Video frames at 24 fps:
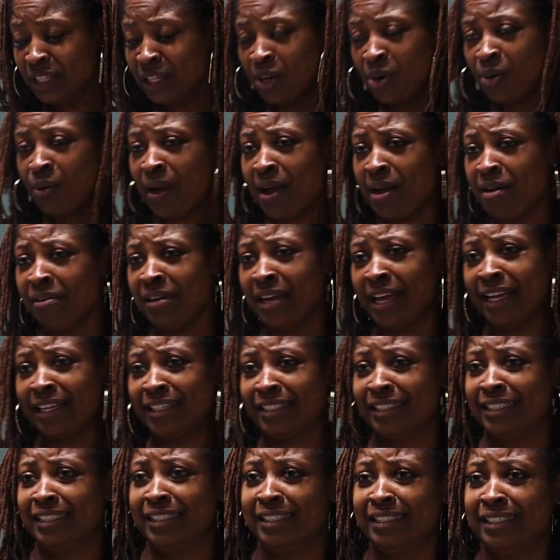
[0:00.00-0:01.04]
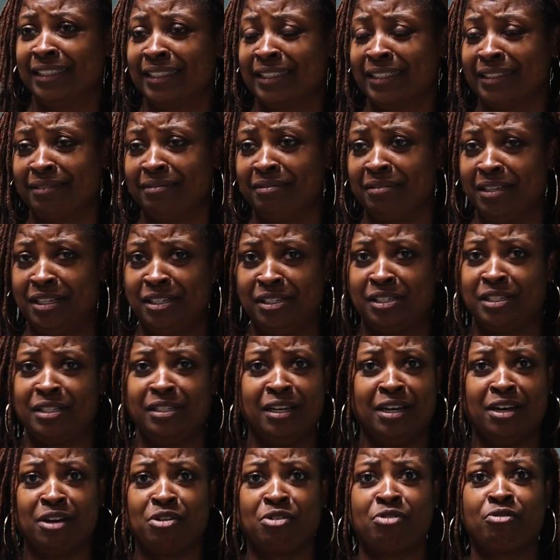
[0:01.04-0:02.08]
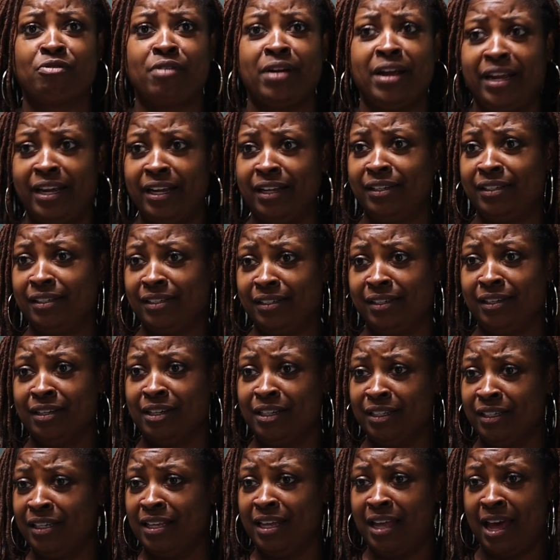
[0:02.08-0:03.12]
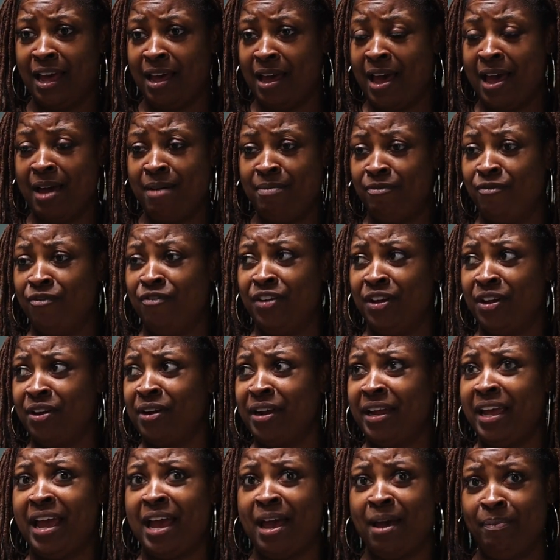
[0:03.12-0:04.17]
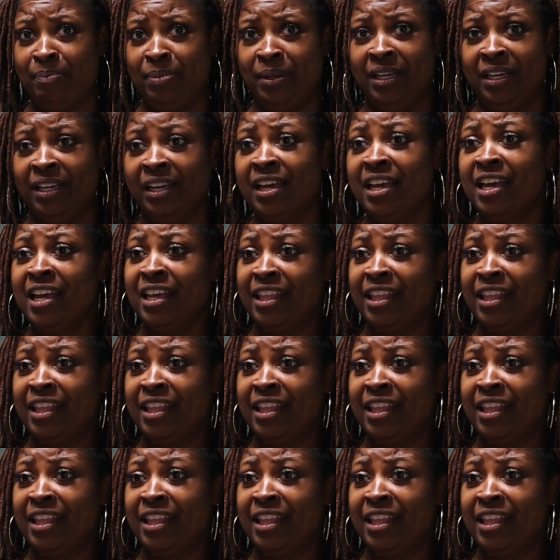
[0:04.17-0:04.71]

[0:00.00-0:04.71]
The Crown Act is is a great. Uh, I, am very happy